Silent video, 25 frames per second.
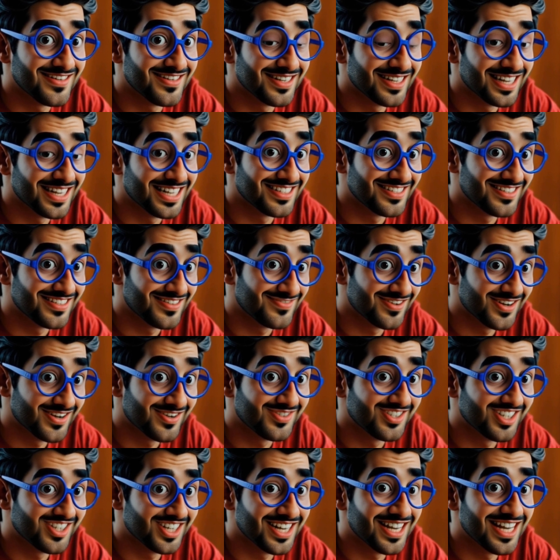It's a
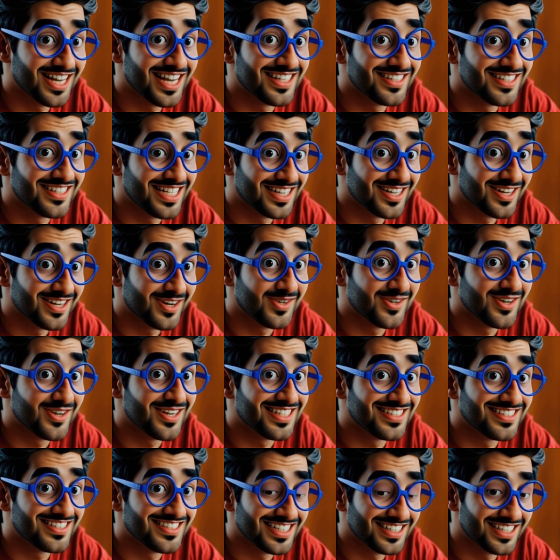future that Google
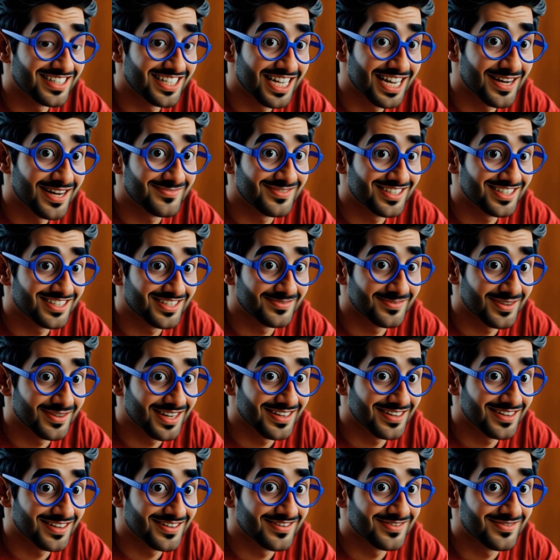is determined to
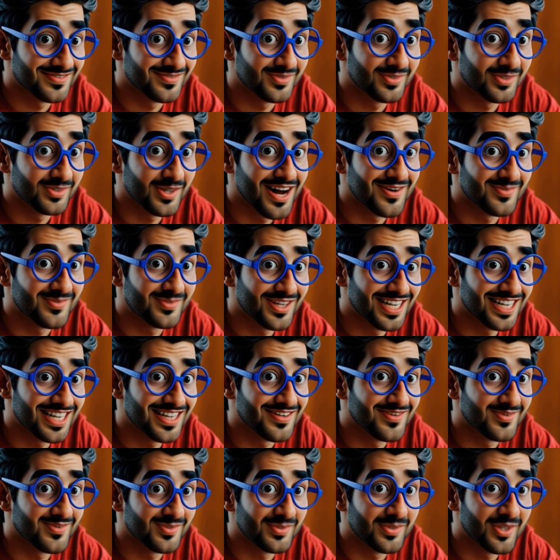build, one
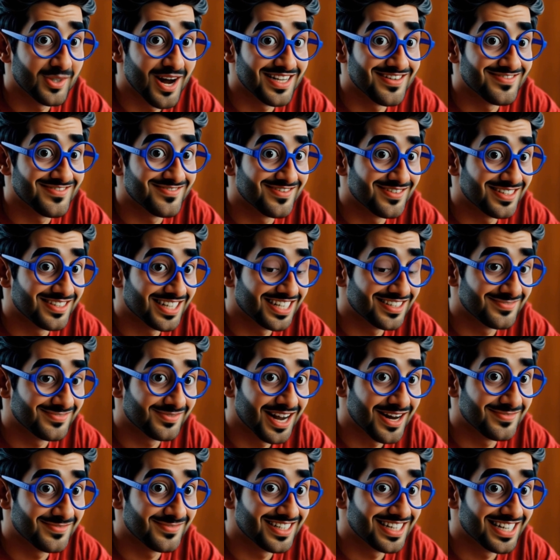weird, wonderful
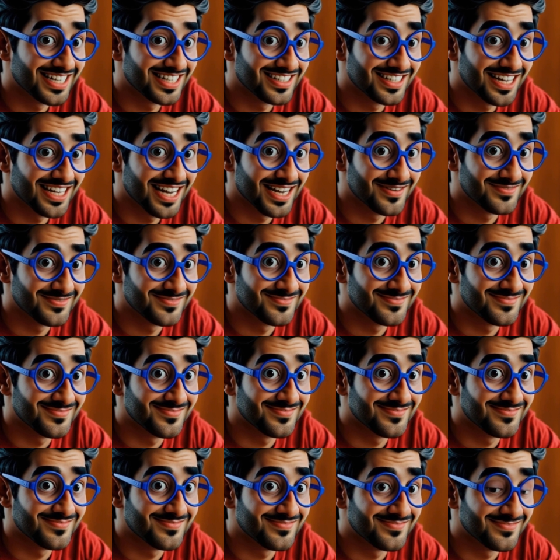experiment at a time.
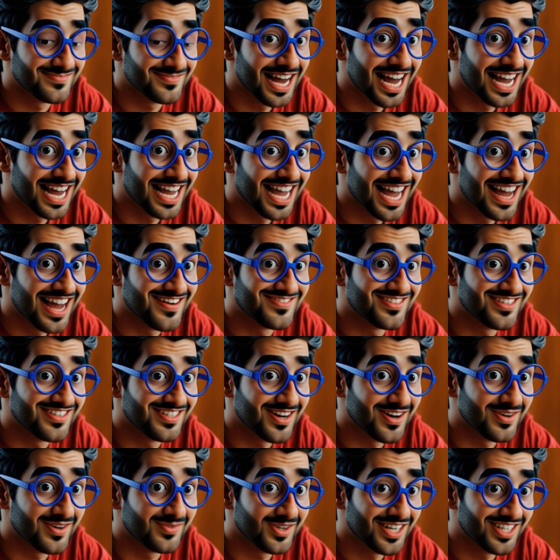I have to
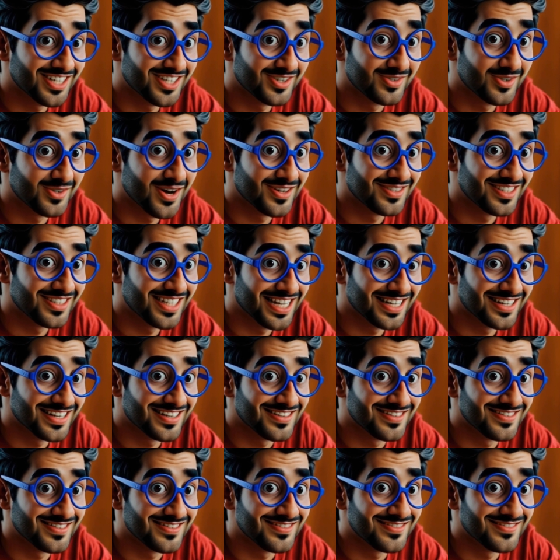know what you all think.
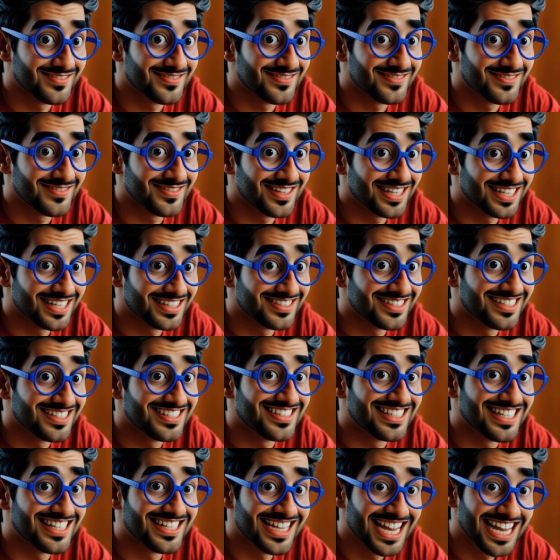Is this
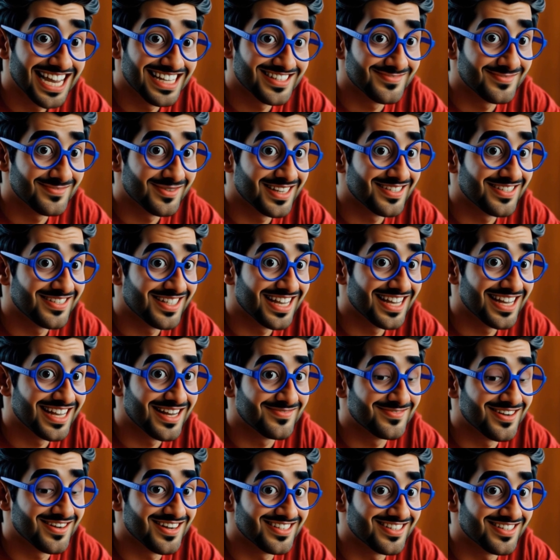the next big thing in
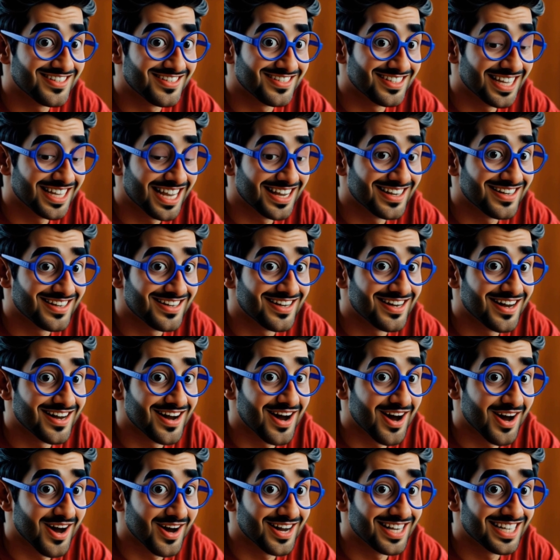personal tech,
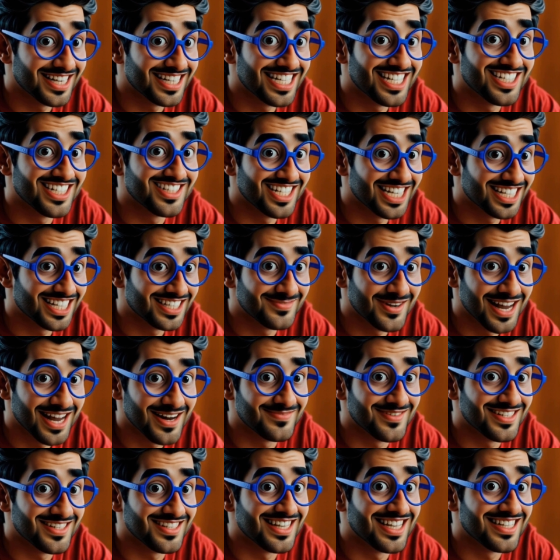or a niche
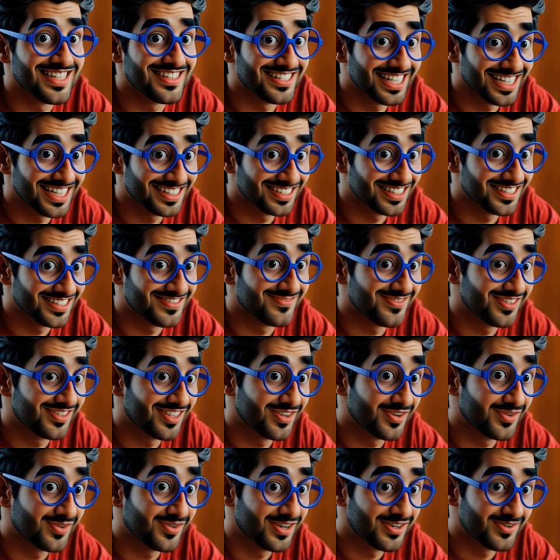experiment destined for the
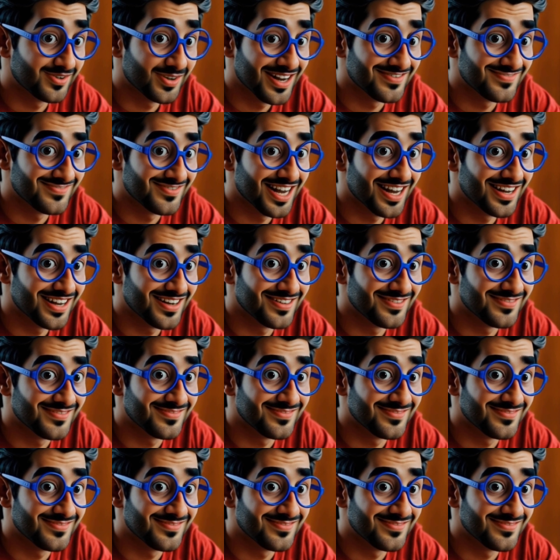Google graveyard?